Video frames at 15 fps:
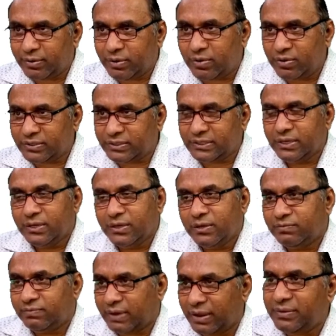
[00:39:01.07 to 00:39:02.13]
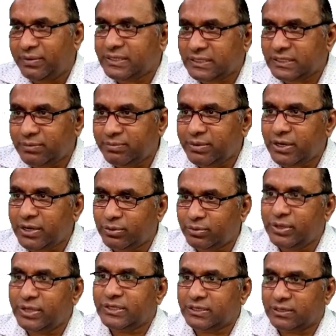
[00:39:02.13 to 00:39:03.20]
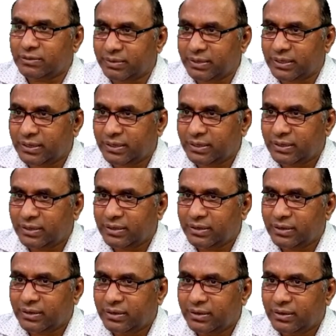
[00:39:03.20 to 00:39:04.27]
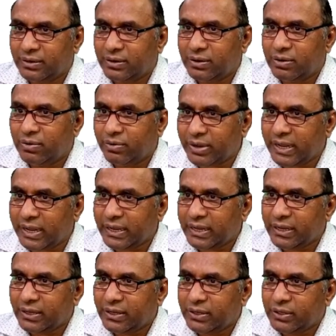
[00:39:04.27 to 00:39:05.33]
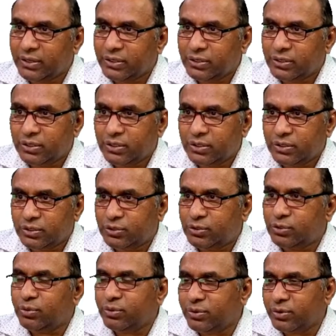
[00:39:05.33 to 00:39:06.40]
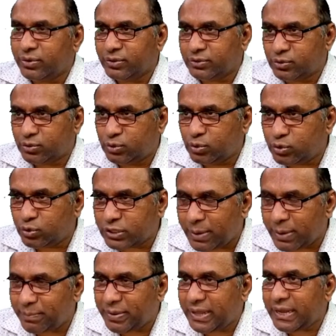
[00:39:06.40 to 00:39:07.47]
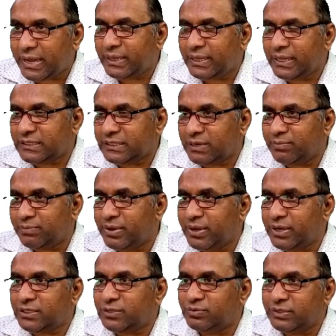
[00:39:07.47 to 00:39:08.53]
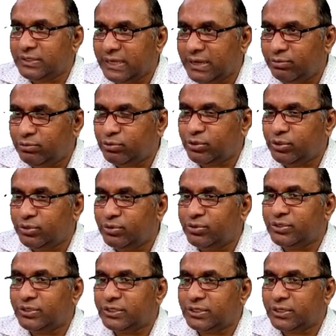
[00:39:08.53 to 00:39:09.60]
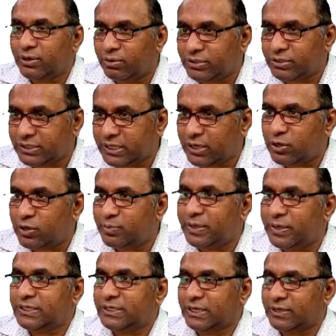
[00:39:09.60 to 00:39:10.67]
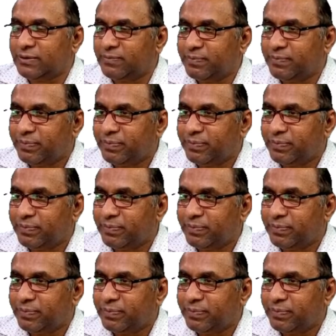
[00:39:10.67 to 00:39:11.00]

because 5 is number, 2 is number. Okay. So to compare these numbers, we have to use logical operator.